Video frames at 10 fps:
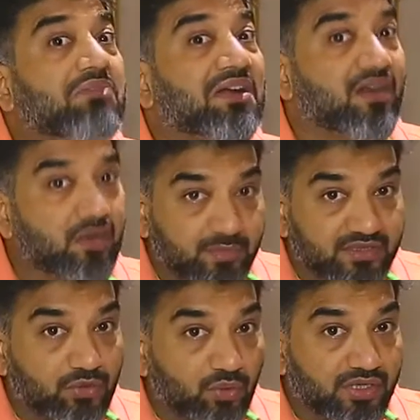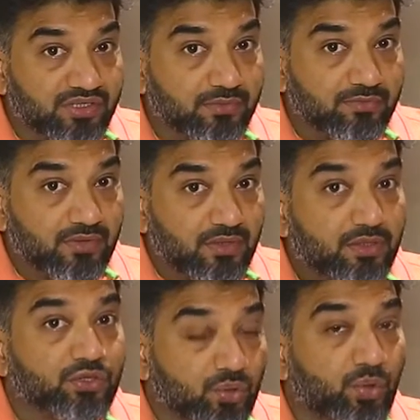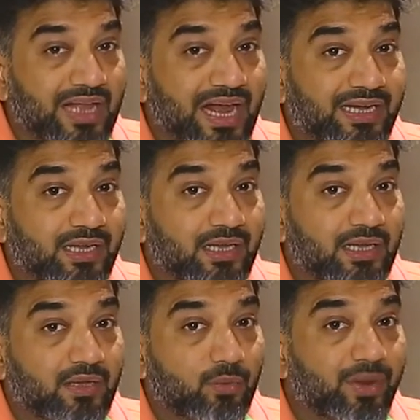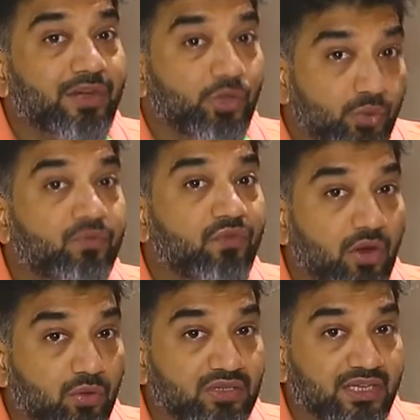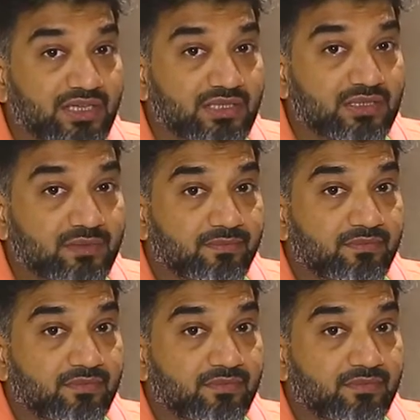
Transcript: but 100% ownership so that when you follow things